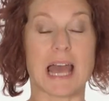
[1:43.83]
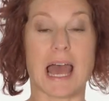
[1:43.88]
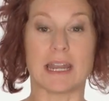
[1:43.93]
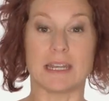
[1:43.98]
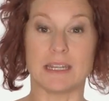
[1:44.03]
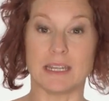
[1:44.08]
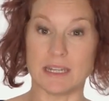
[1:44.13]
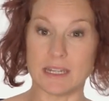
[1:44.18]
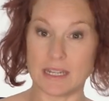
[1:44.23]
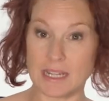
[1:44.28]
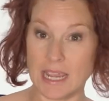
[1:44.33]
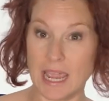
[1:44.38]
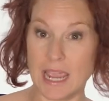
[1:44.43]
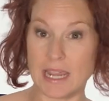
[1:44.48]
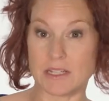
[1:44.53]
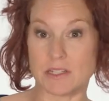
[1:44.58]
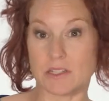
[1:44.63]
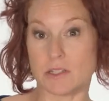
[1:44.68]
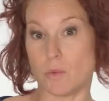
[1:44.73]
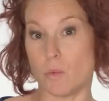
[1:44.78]
and
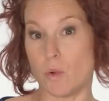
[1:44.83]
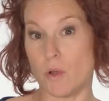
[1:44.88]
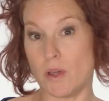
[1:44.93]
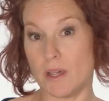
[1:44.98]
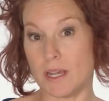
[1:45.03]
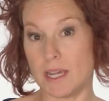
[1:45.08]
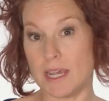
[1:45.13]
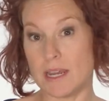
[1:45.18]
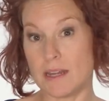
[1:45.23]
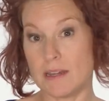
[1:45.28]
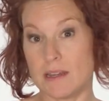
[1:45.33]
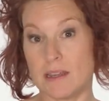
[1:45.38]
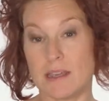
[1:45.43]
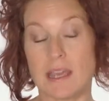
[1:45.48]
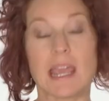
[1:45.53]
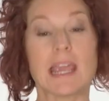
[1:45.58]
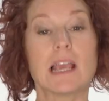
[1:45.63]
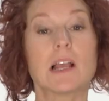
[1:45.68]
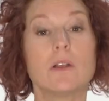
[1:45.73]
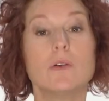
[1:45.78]
indicators are working,
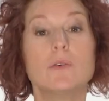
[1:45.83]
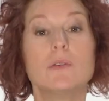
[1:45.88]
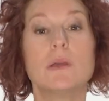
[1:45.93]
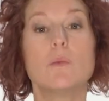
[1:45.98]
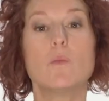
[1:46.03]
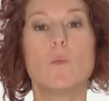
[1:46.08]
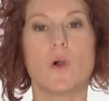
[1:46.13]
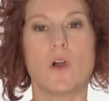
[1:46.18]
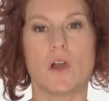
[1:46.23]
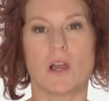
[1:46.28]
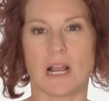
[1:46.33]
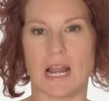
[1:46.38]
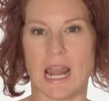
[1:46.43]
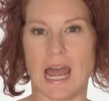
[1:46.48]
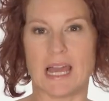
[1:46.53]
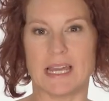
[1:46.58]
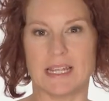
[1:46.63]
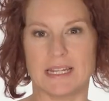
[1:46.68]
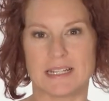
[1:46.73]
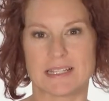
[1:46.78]
including work
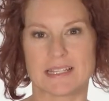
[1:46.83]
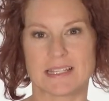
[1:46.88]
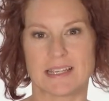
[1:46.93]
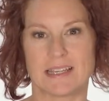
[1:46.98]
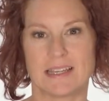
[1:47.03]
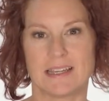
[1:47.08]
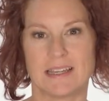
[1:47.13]
lights.